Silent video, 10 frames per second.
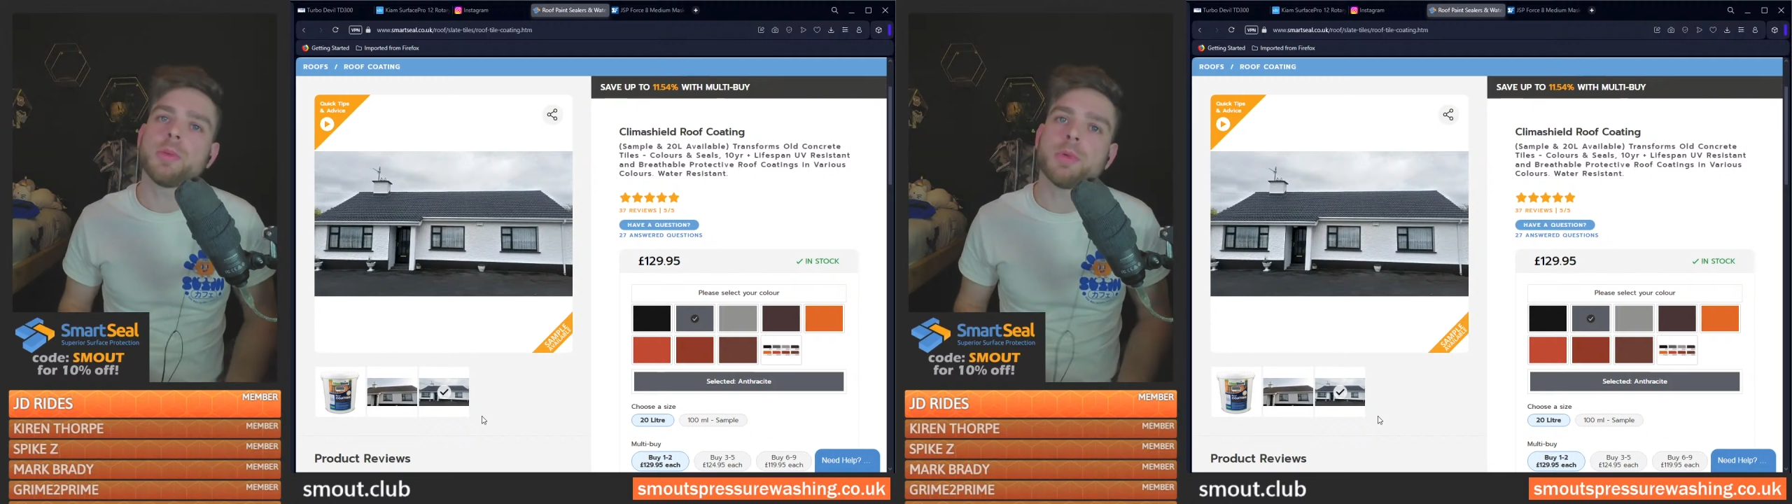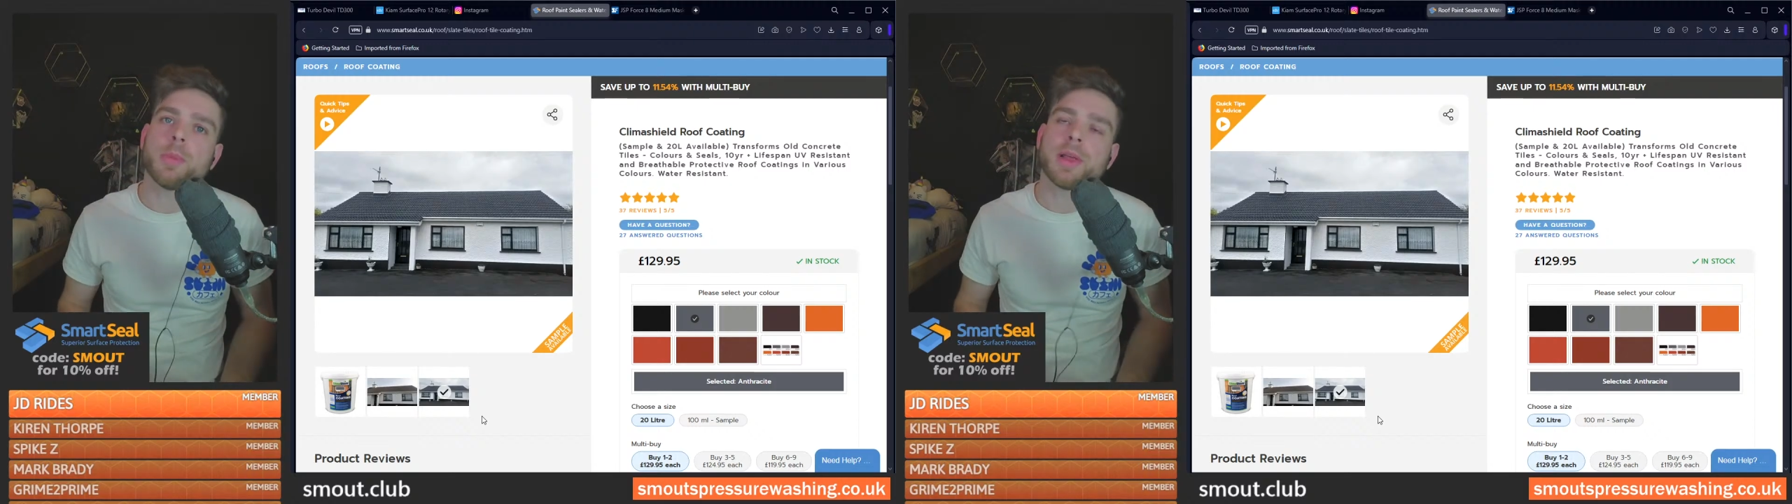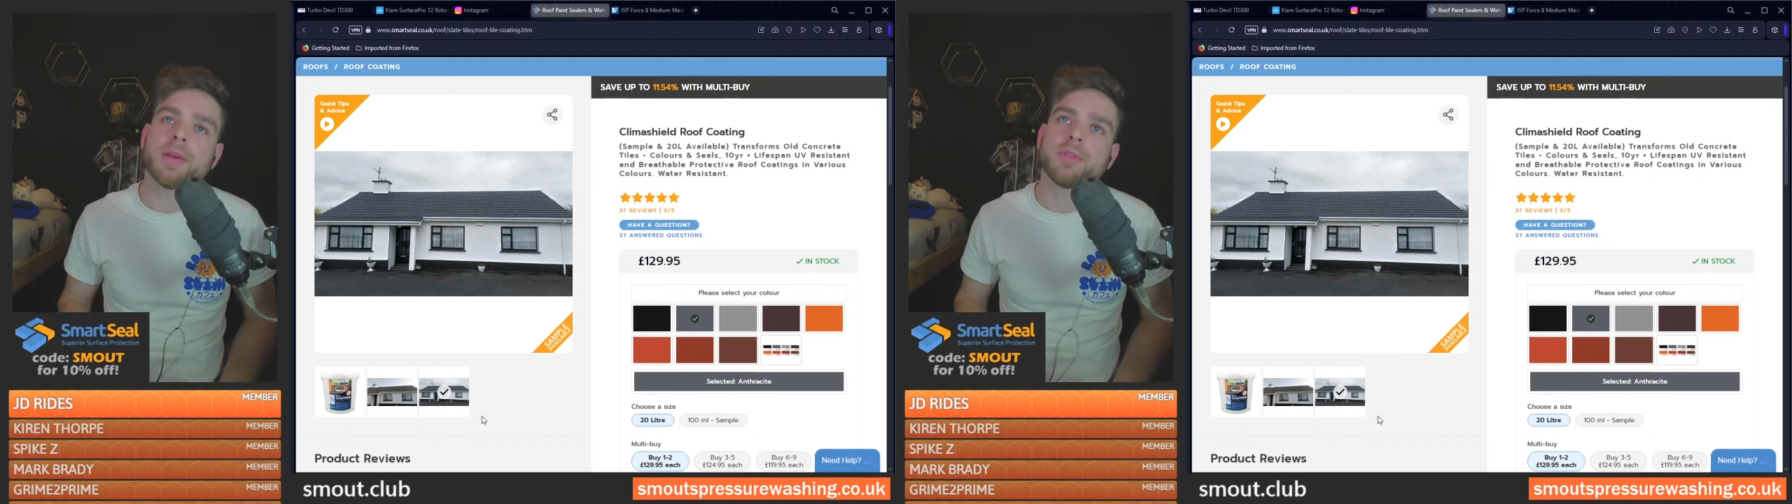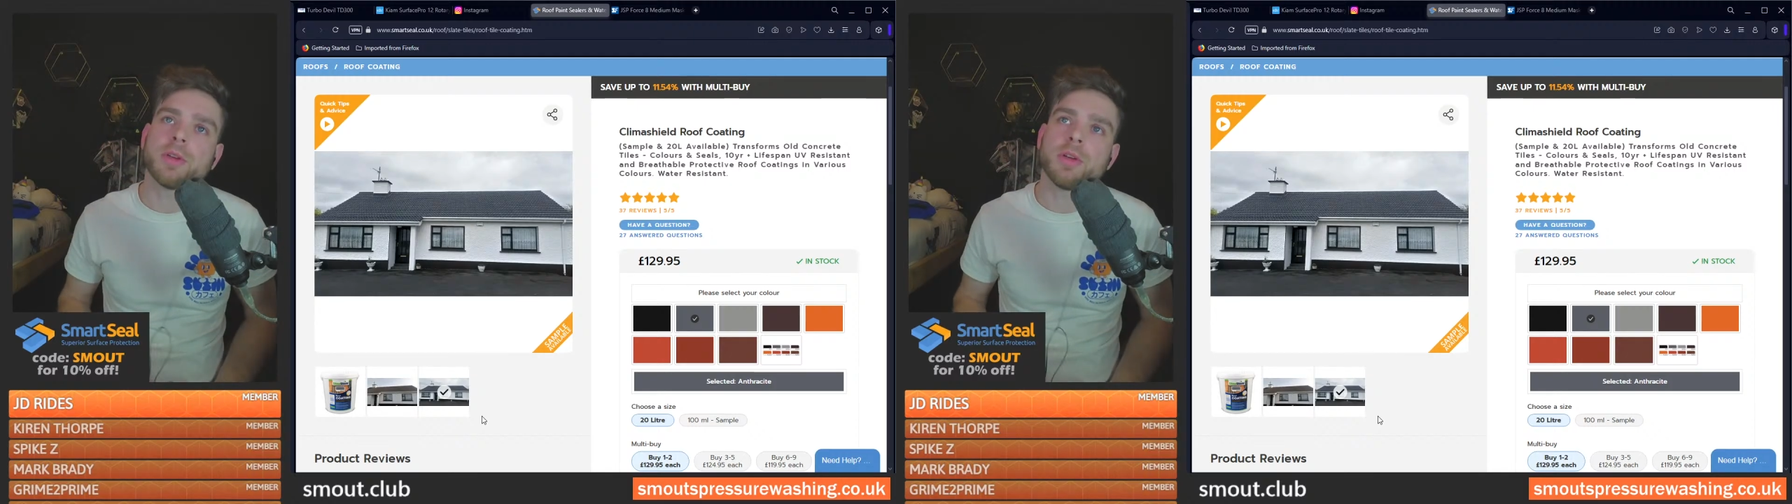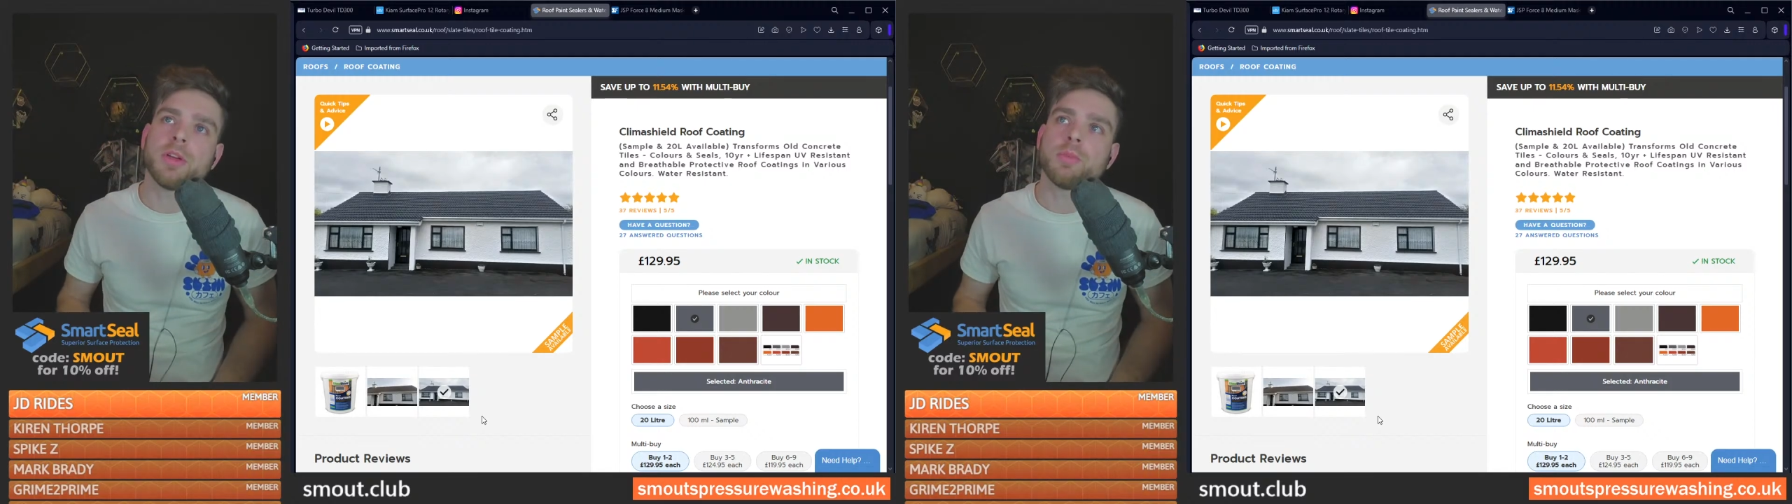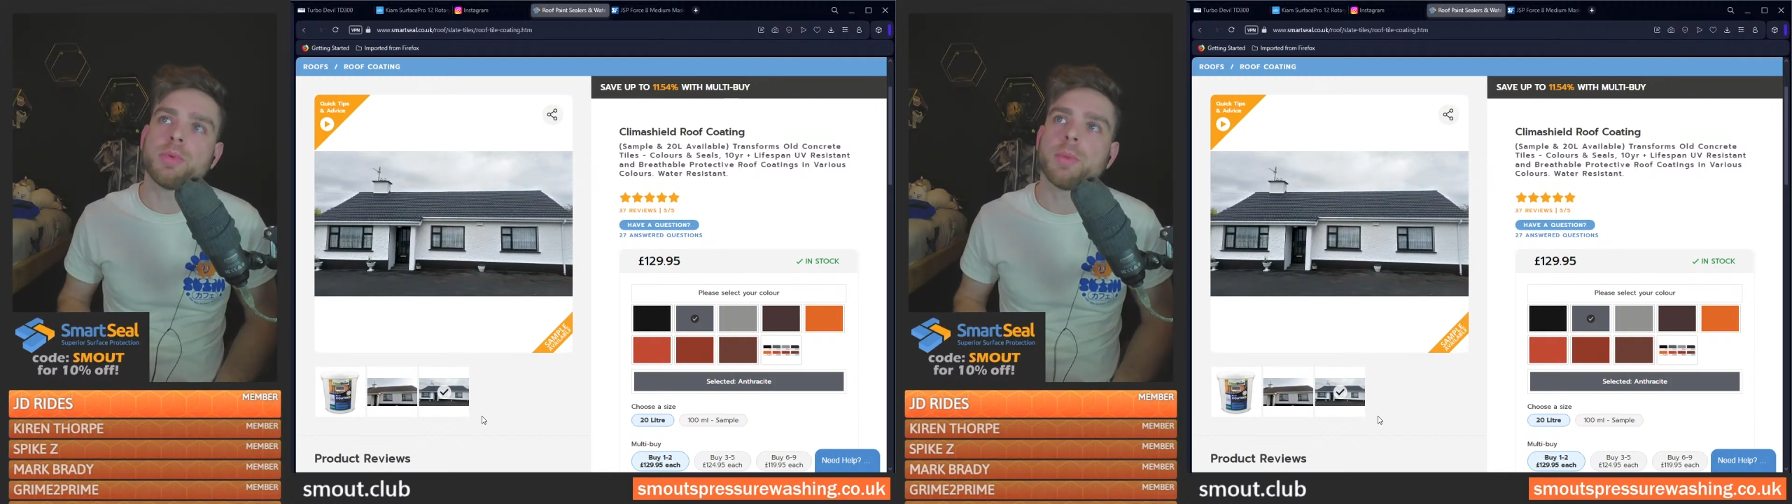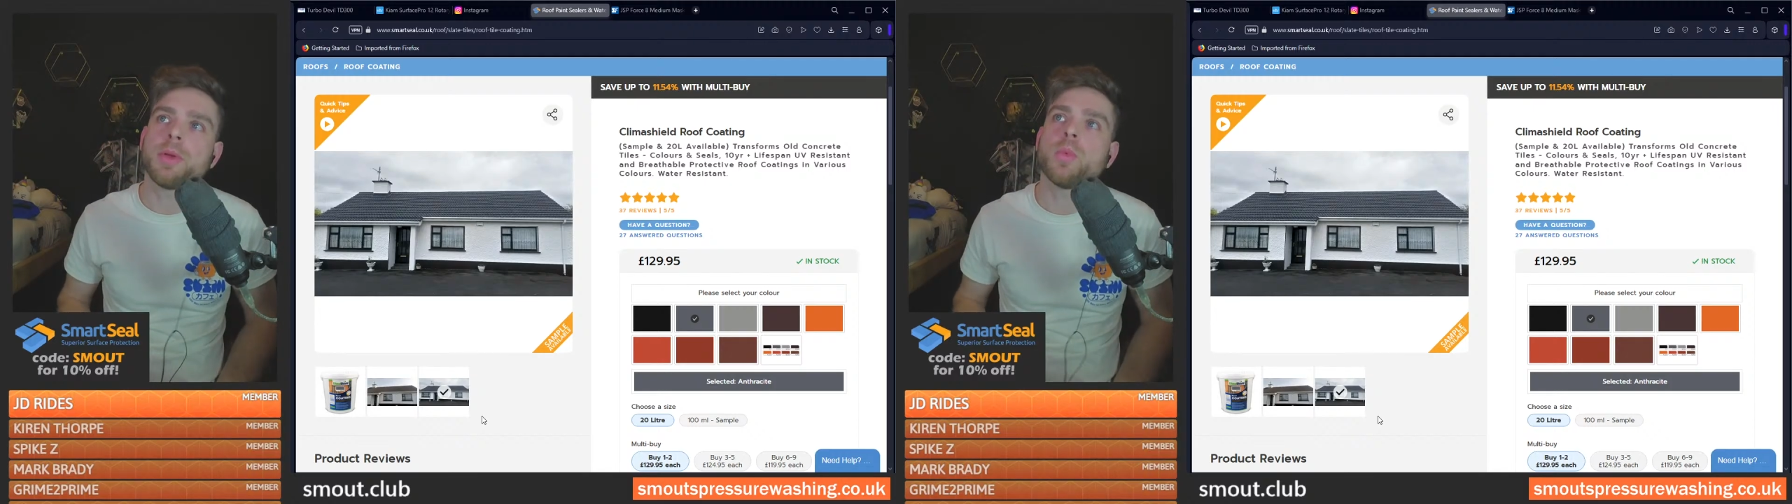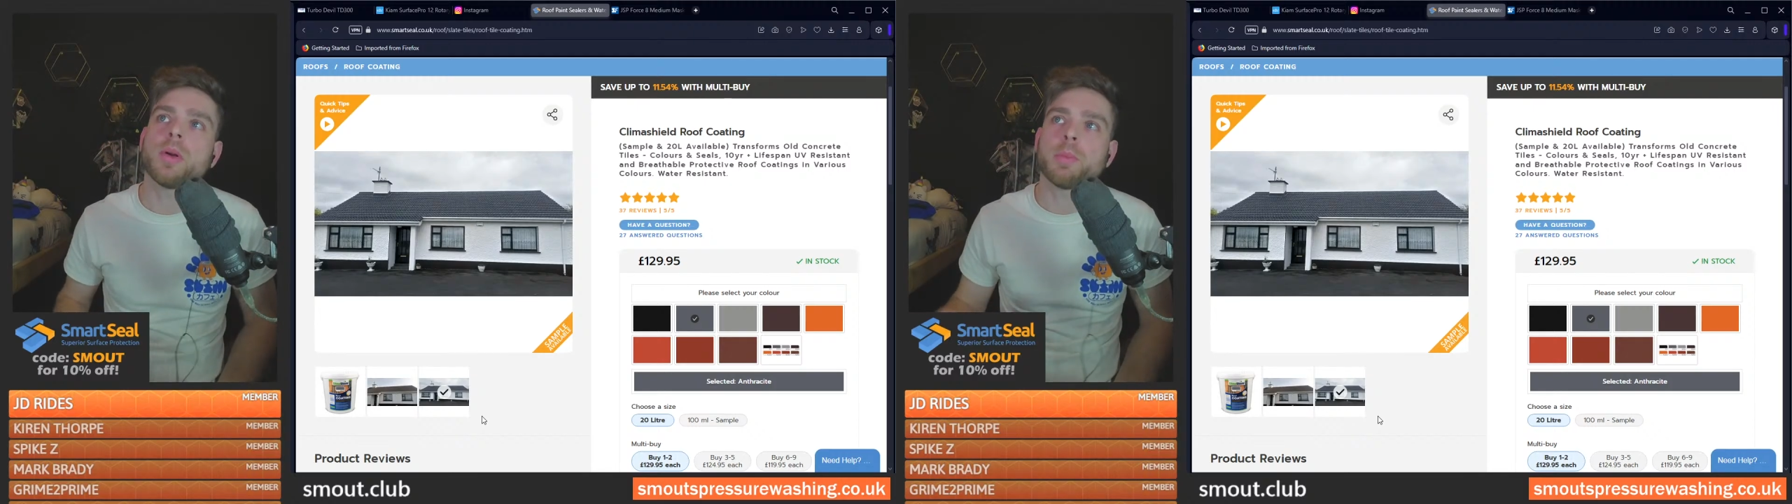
probably want